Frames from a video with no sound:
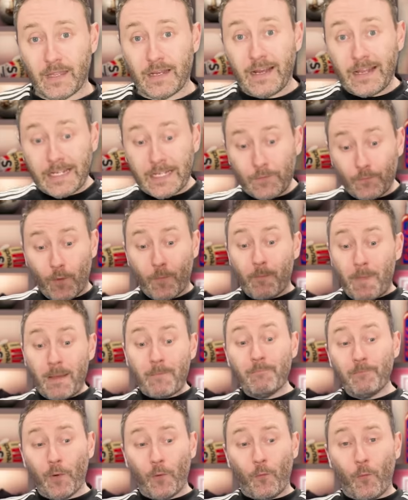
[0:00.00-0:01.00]
And I can
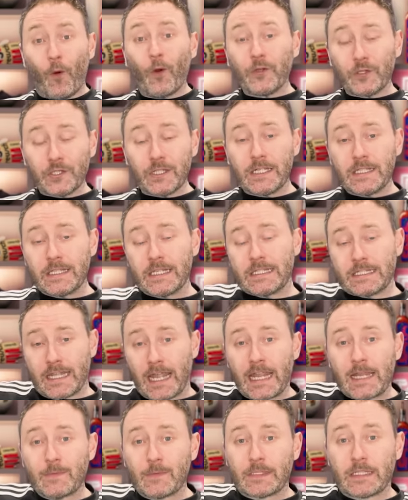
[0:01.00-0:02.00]
remember watching this
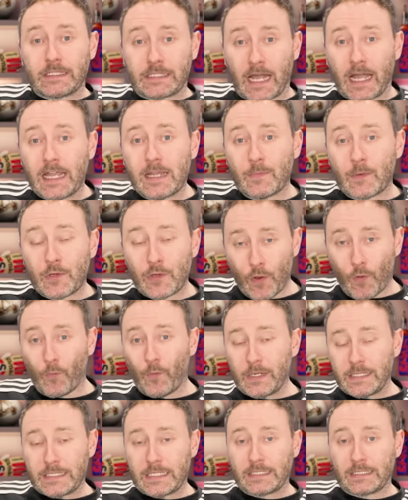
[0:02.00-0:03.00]
game at the time and
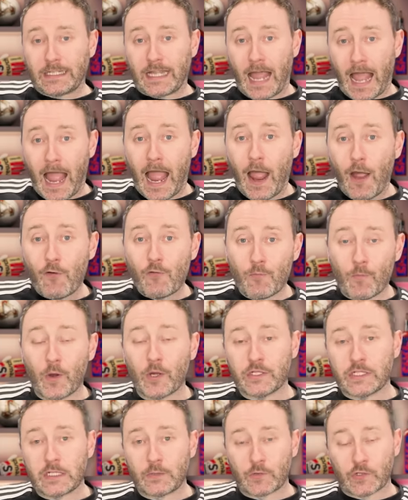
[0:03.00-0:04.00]
noticing like how
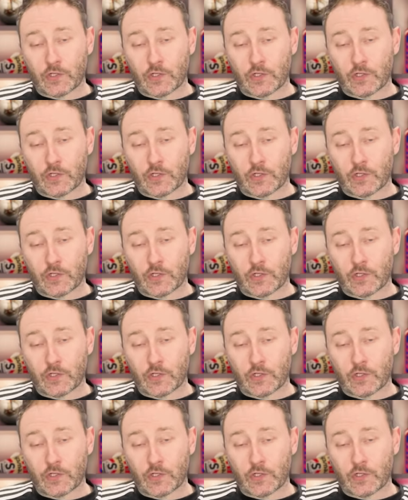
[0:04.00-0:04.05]
much he was